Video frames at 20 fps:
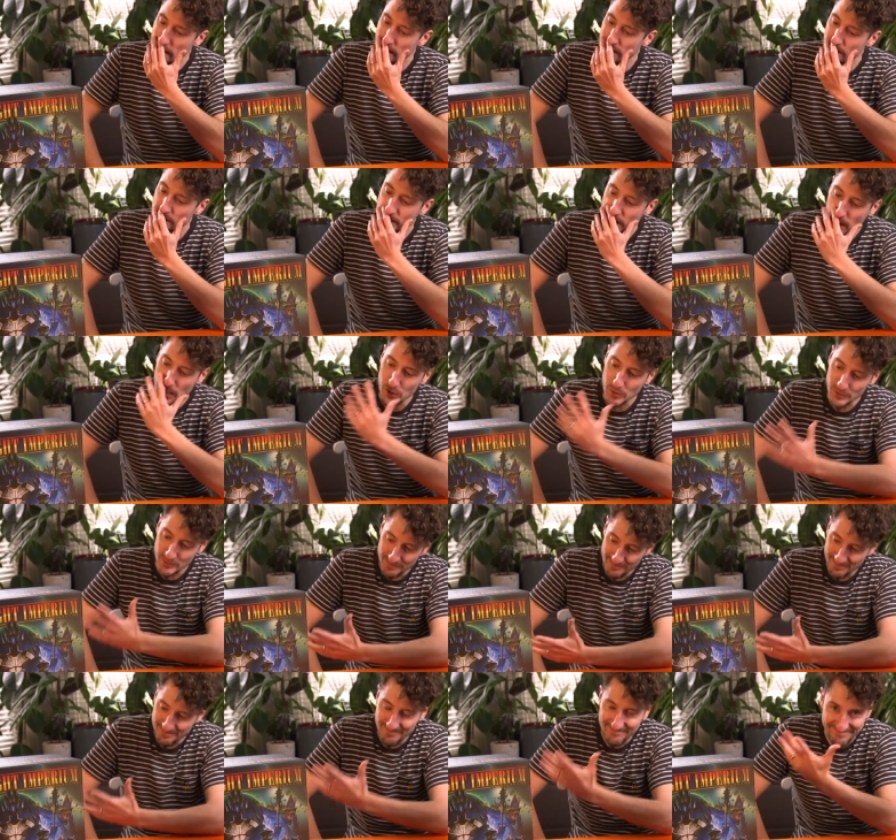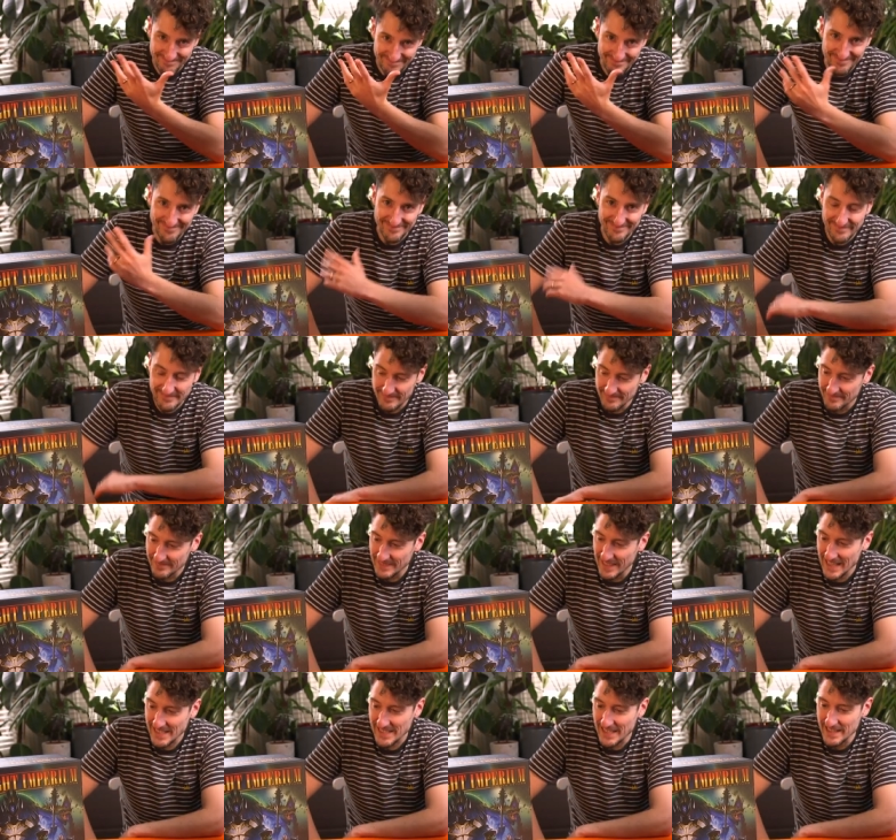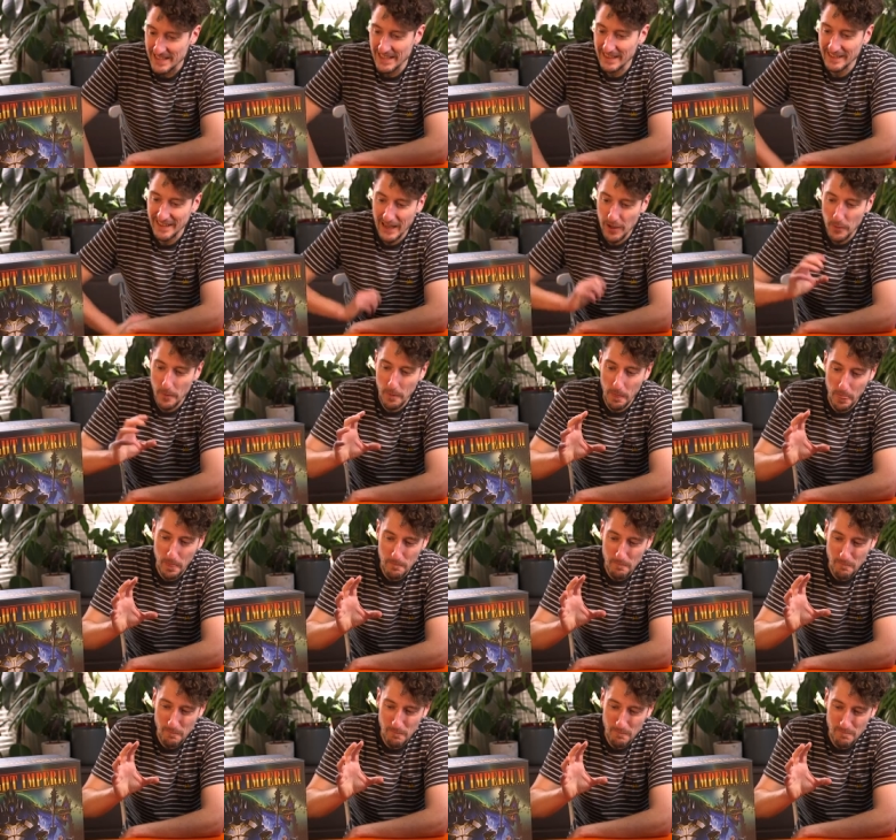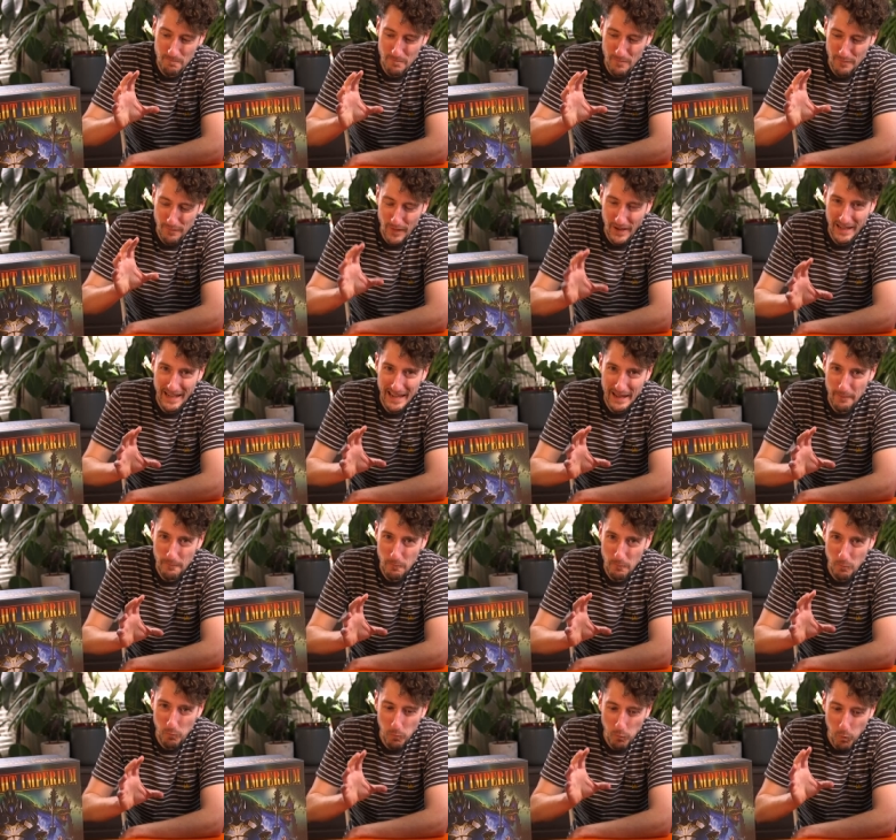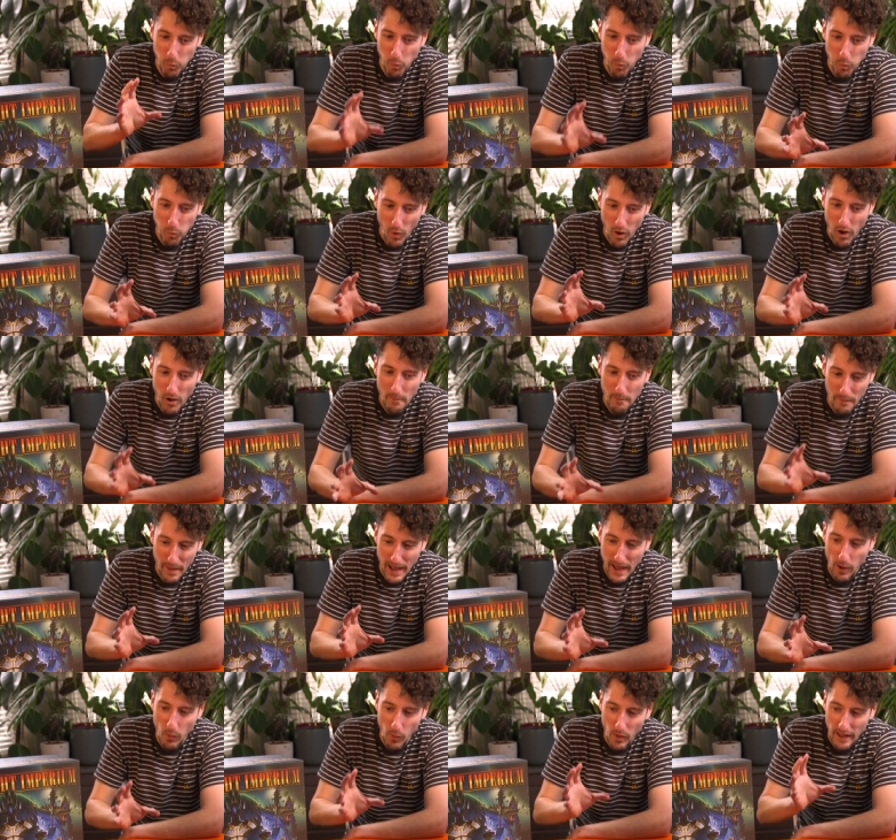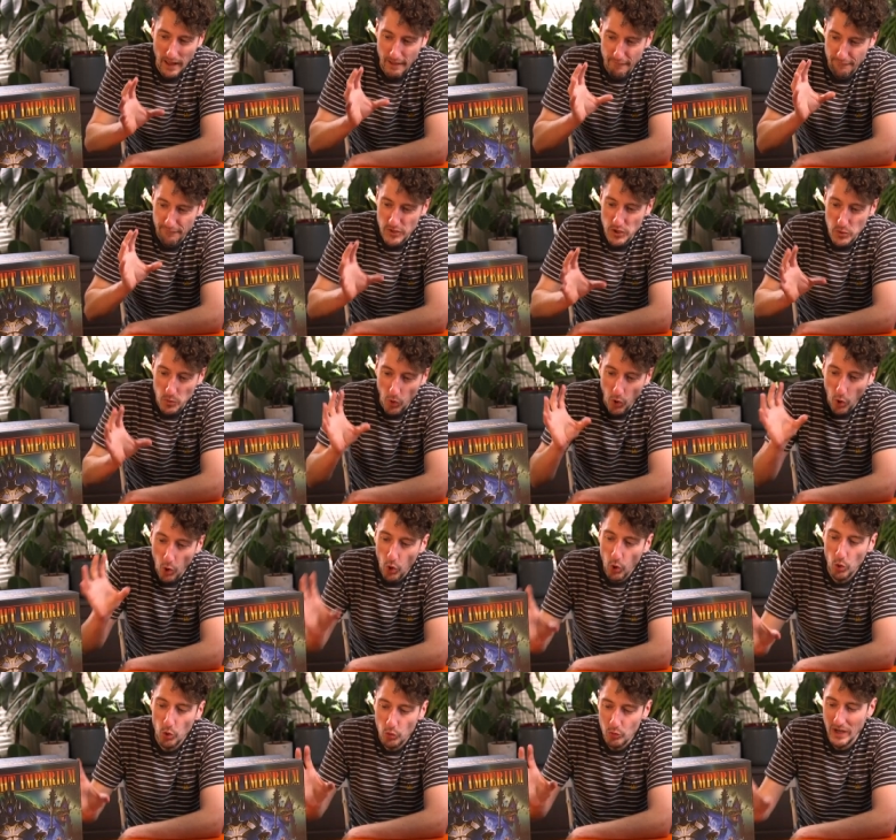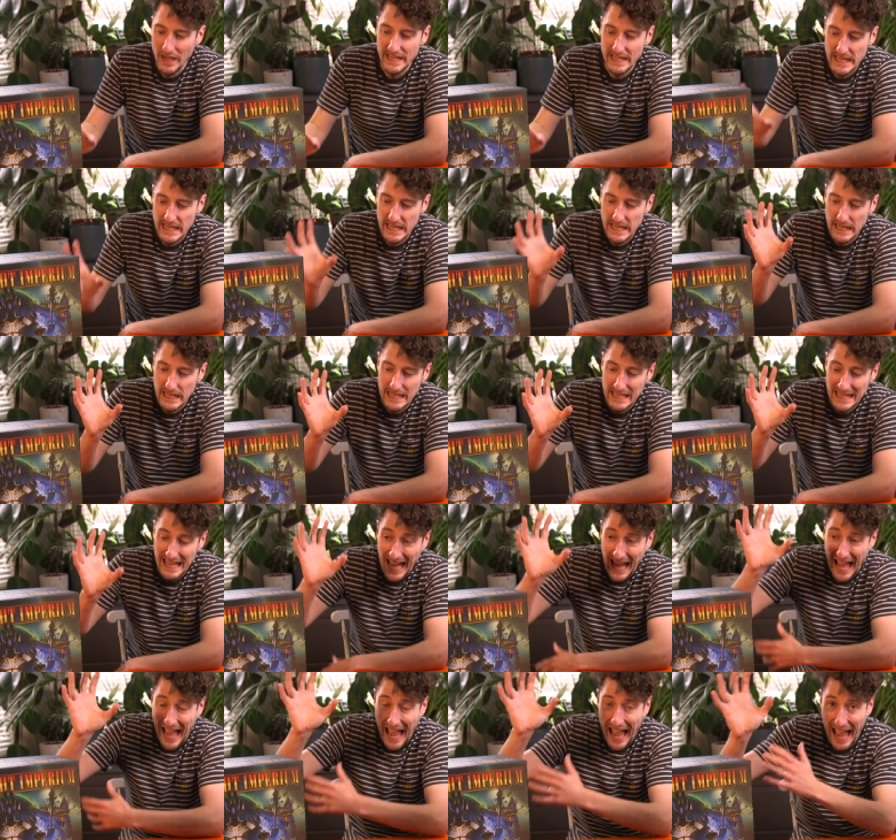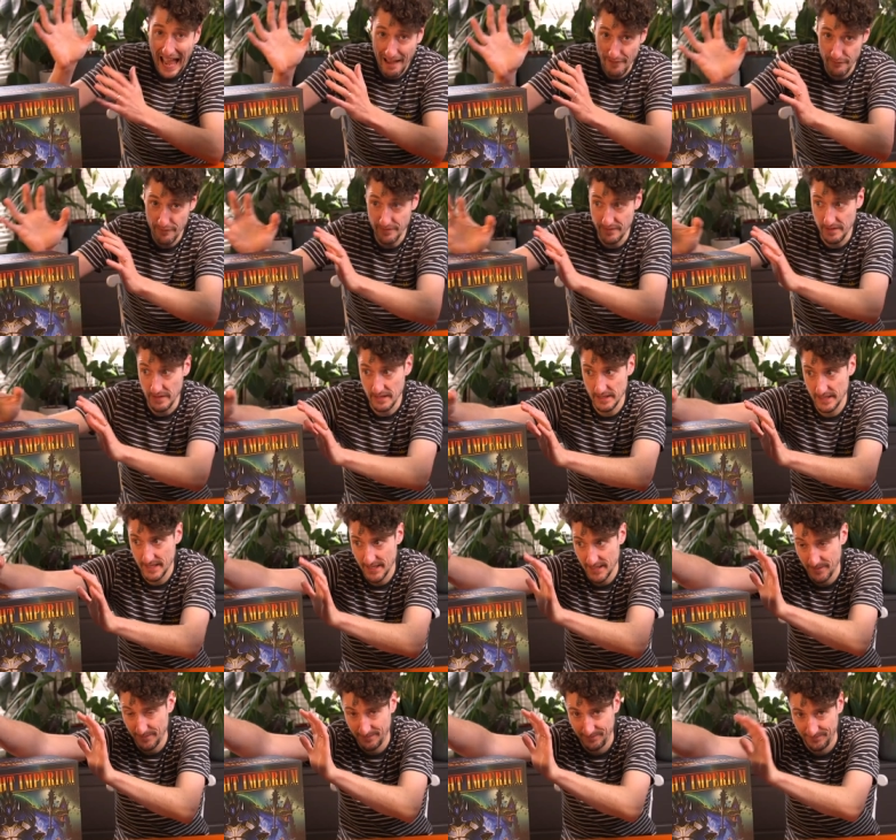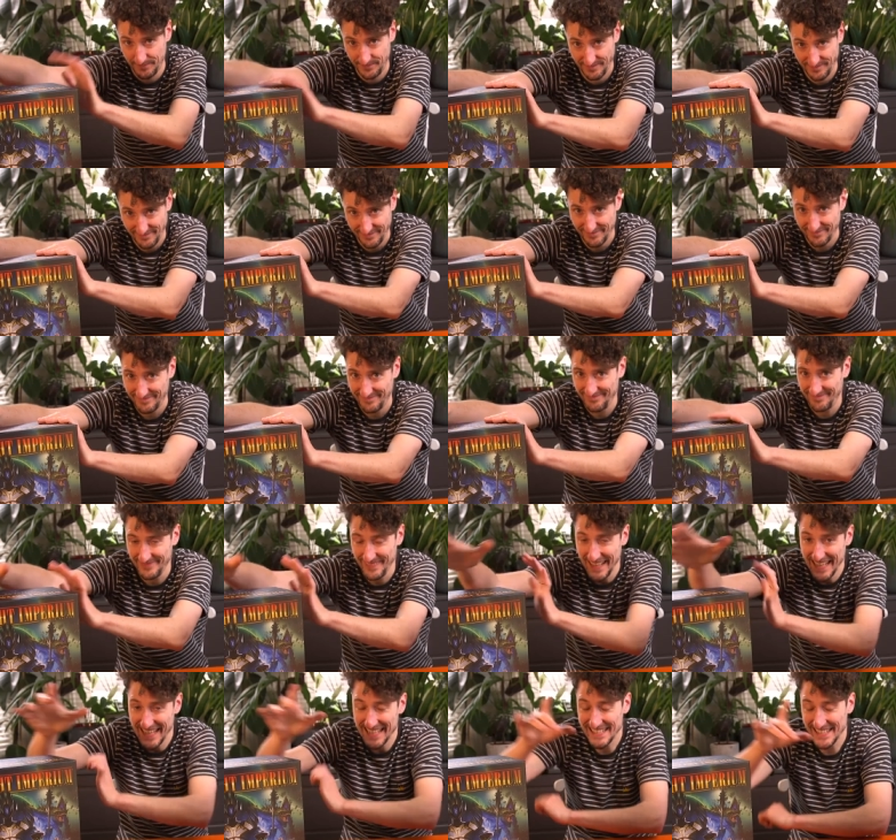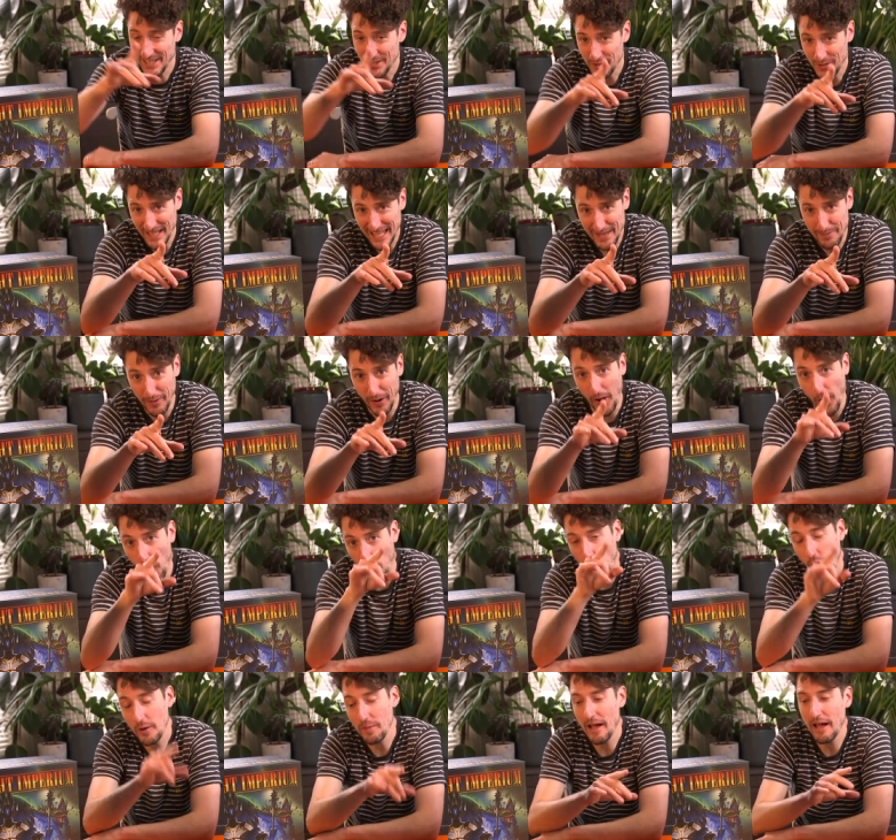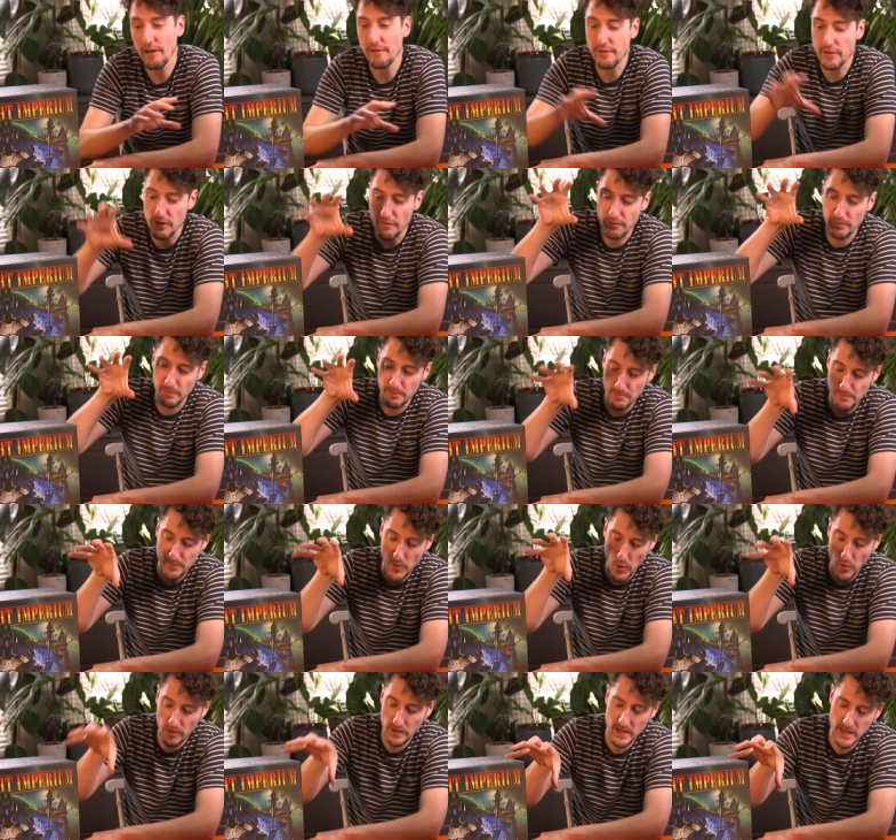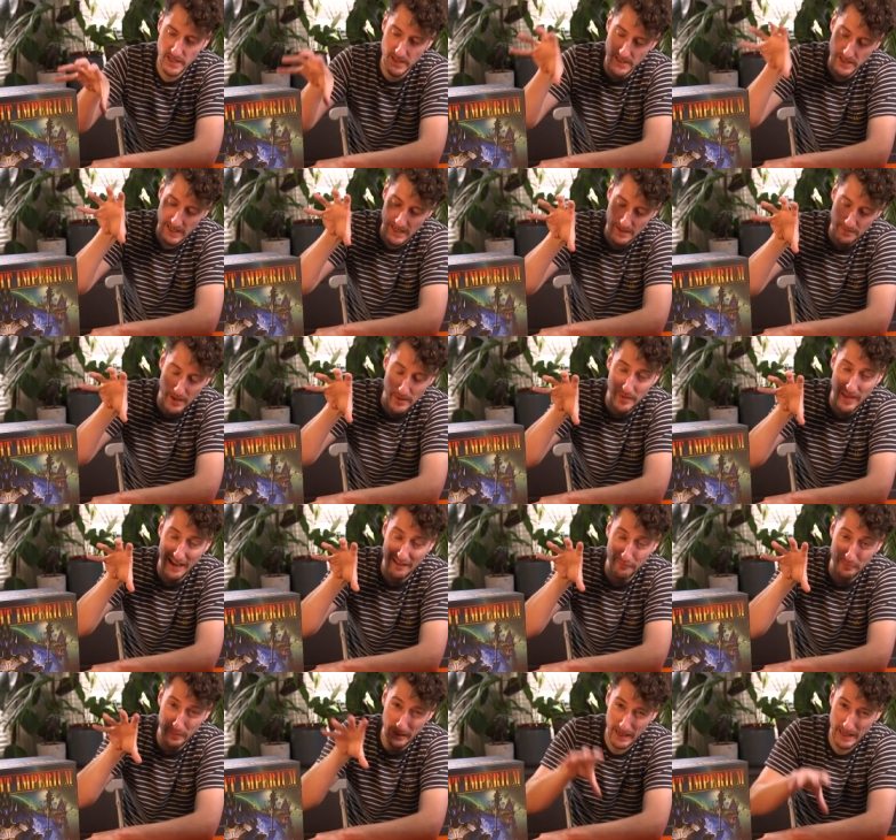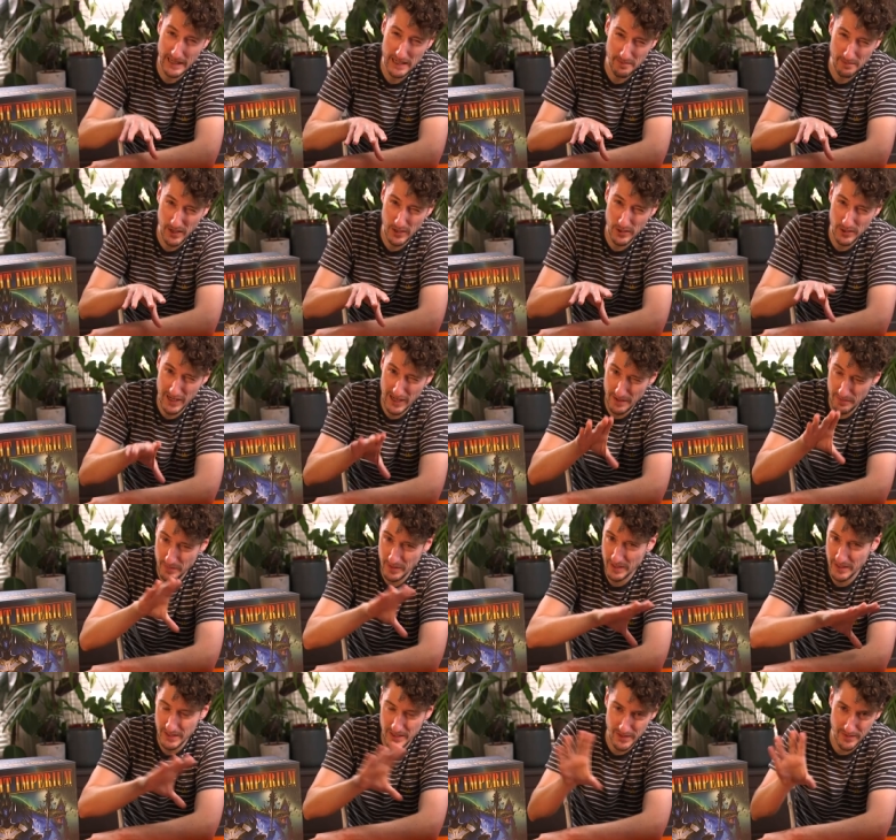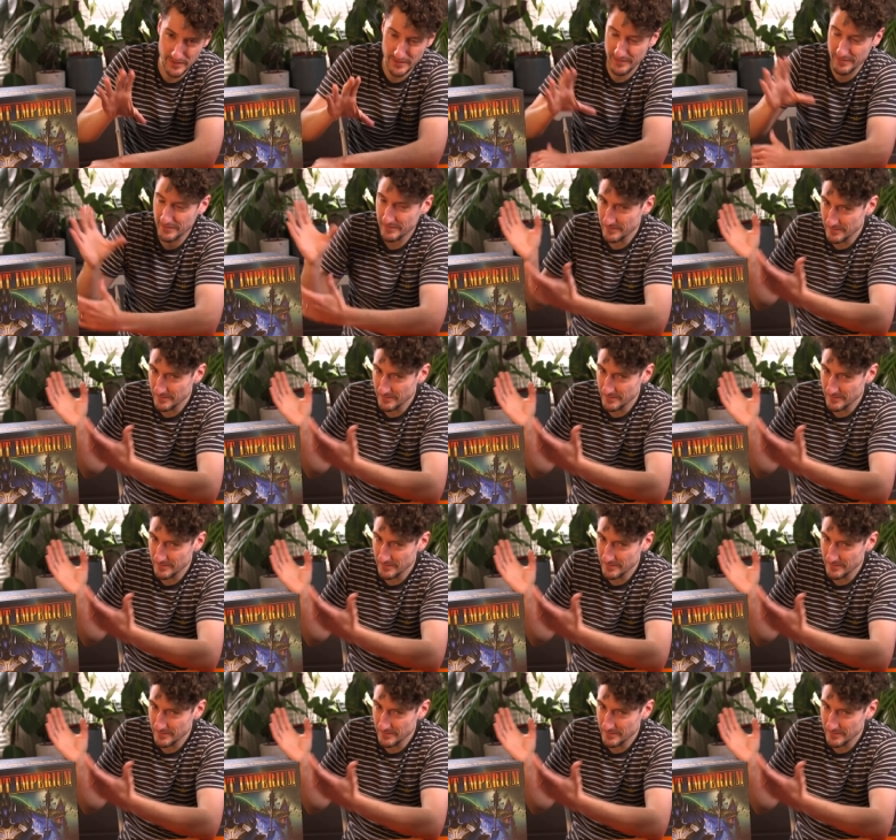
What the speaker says: So, that's the thing. Now, finally, what about if you already have this? Here's the tricky part. What about if you've bought this and maybe you haven't played it much yet because of